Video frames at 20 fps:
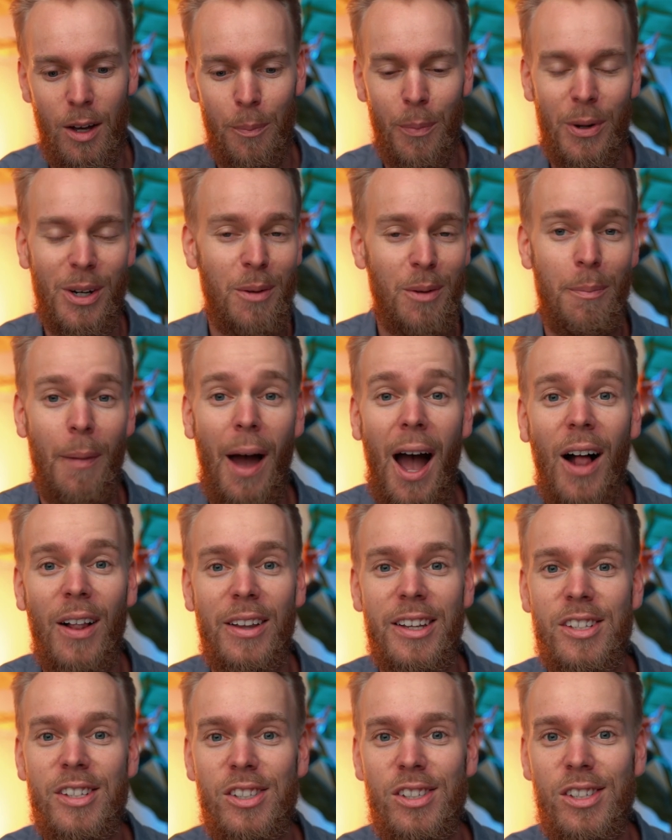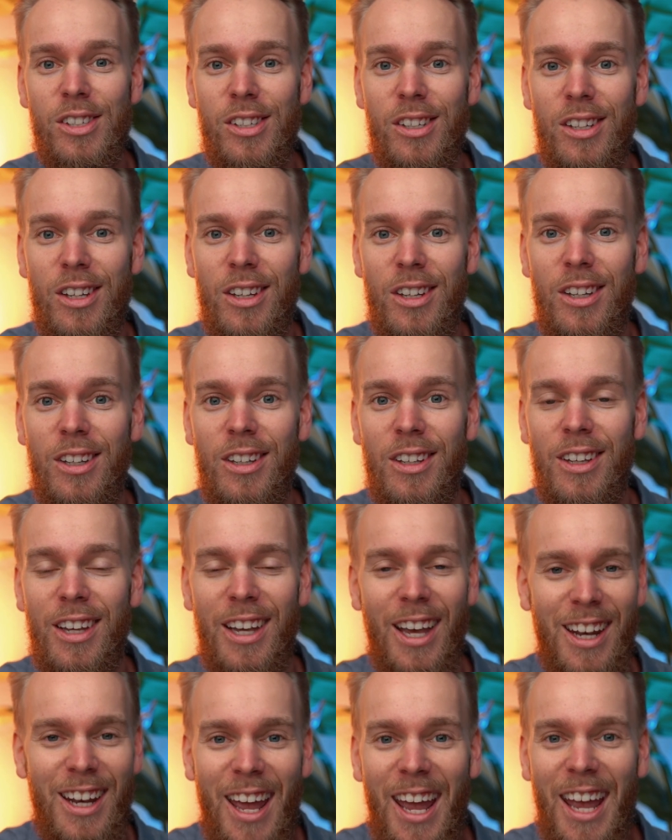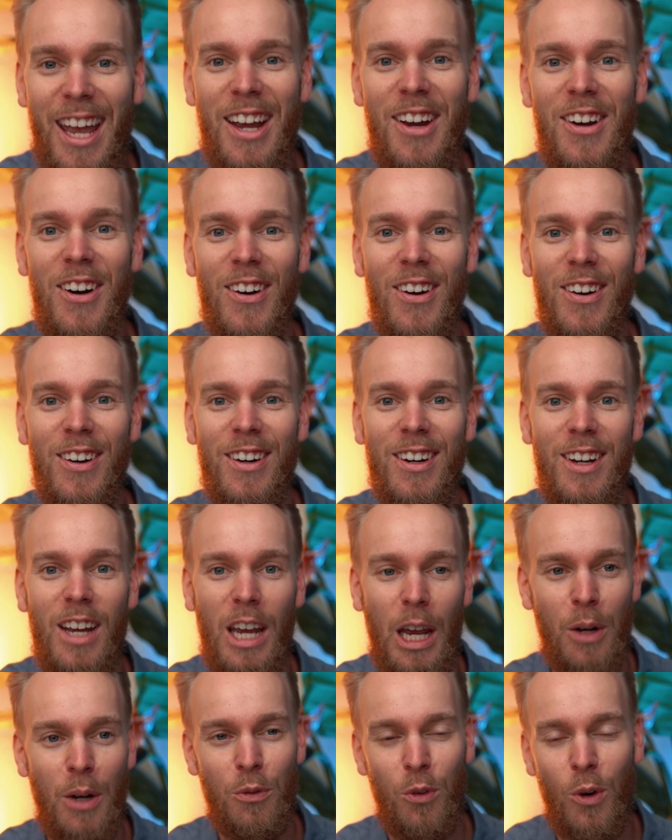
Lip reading: But in malice, in anger, in